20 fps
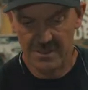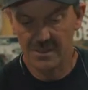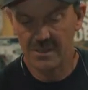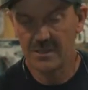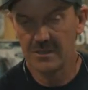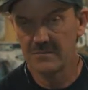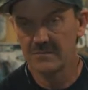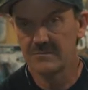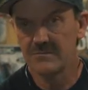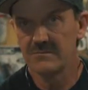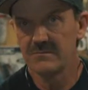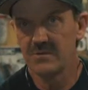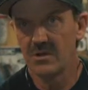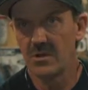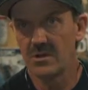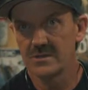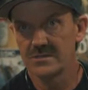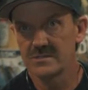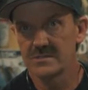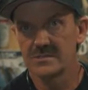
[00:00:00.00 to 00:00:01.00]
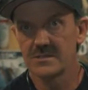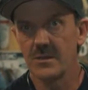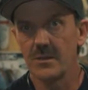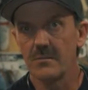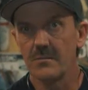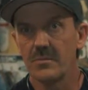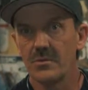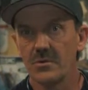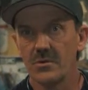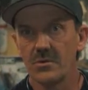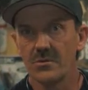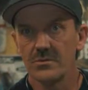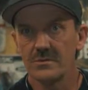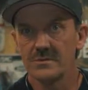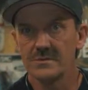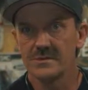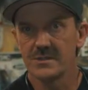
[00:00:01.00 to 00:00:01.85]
Um, eyes are so important.